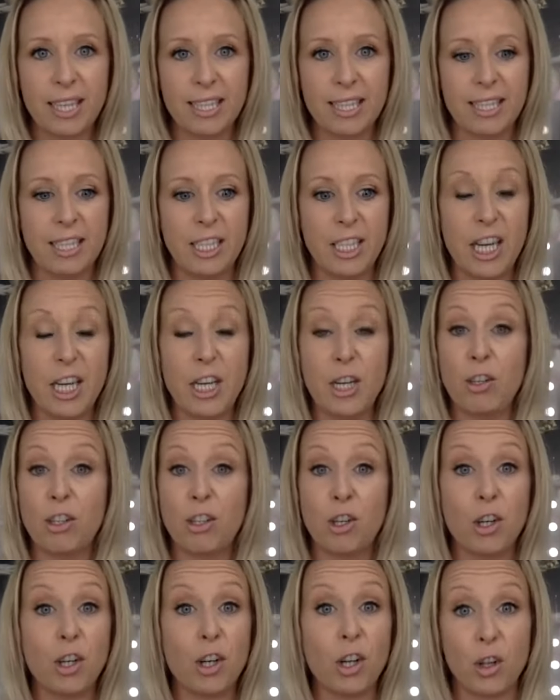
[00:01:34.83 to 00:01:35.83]
lessons and you're
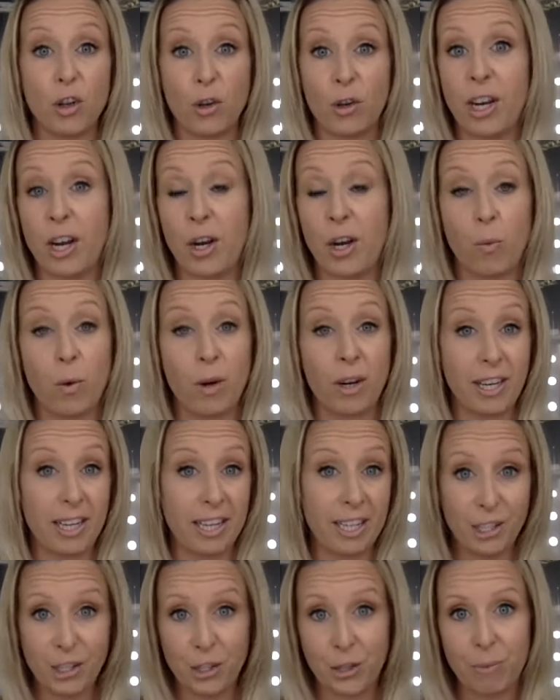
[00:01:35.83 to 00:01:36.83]
starting to learn how to work an
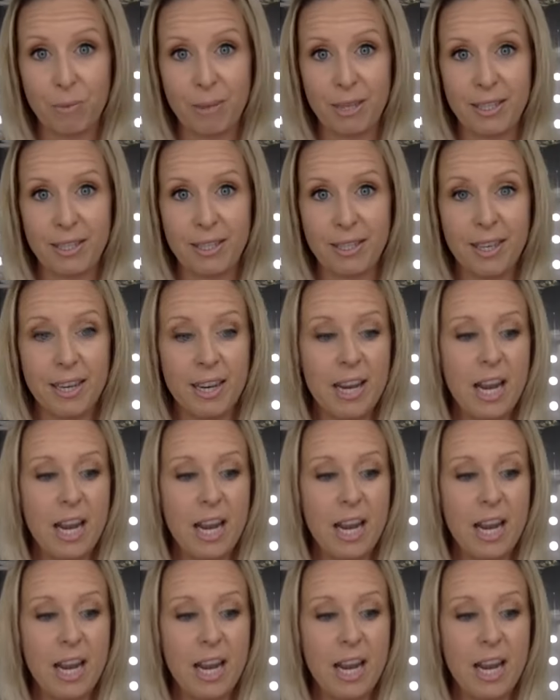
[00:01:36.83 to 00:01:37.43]
instrument,